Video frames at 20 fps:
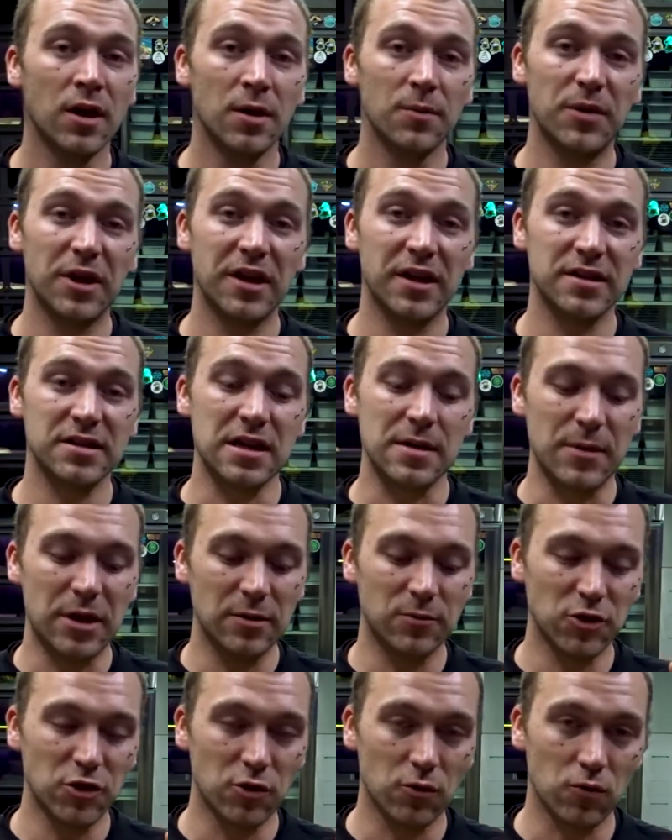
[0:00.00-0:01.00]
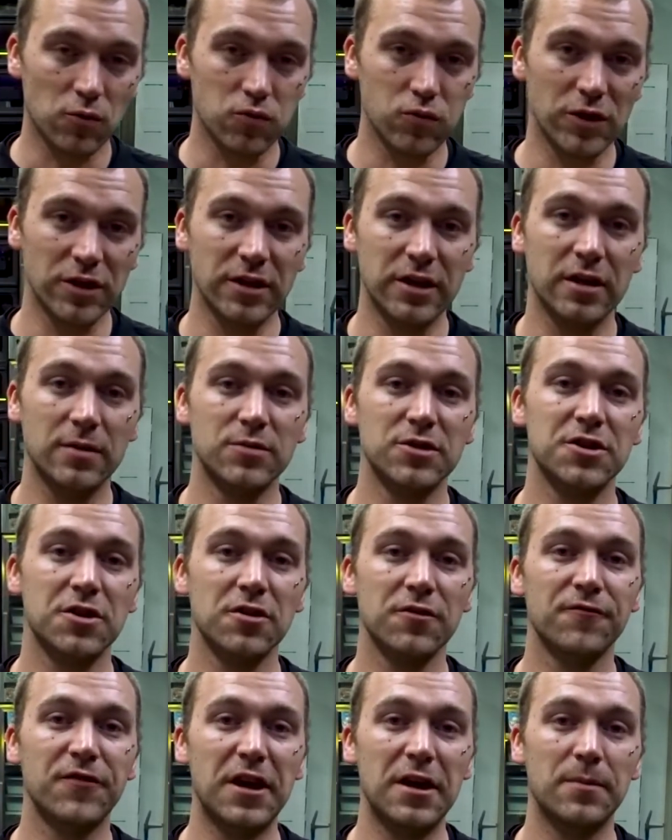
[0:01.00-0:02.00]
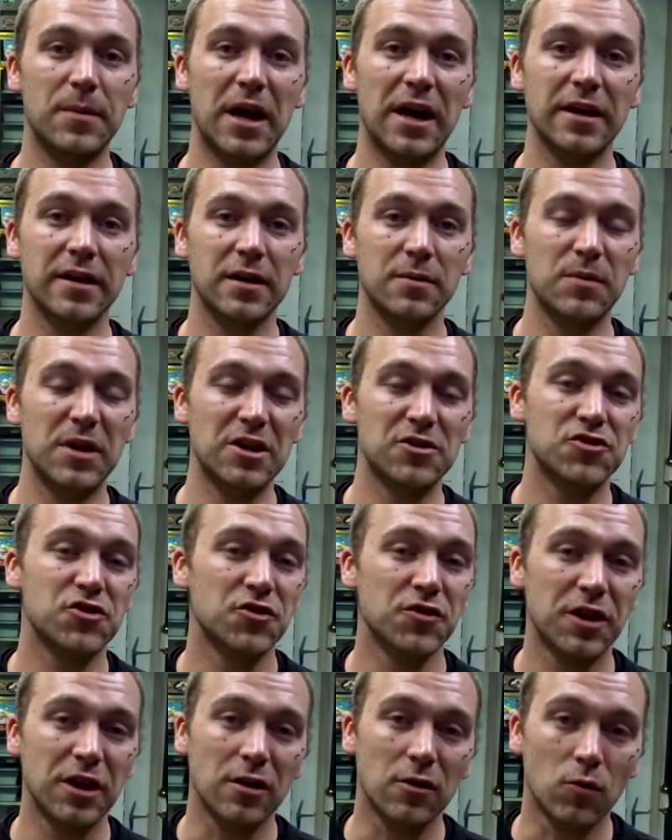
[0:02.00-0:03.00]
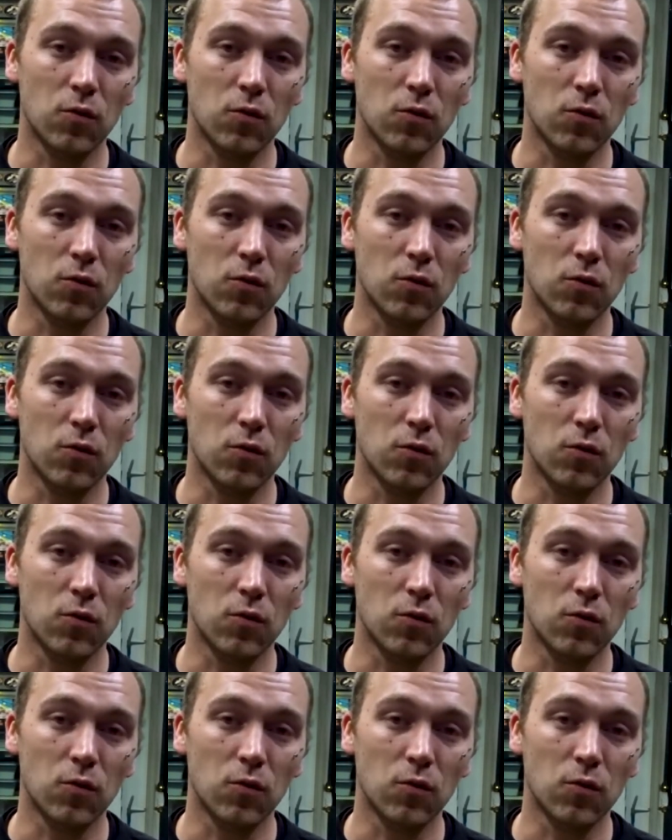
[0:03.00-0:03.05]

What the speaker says: because I'm able to really observe them. I can make sure they are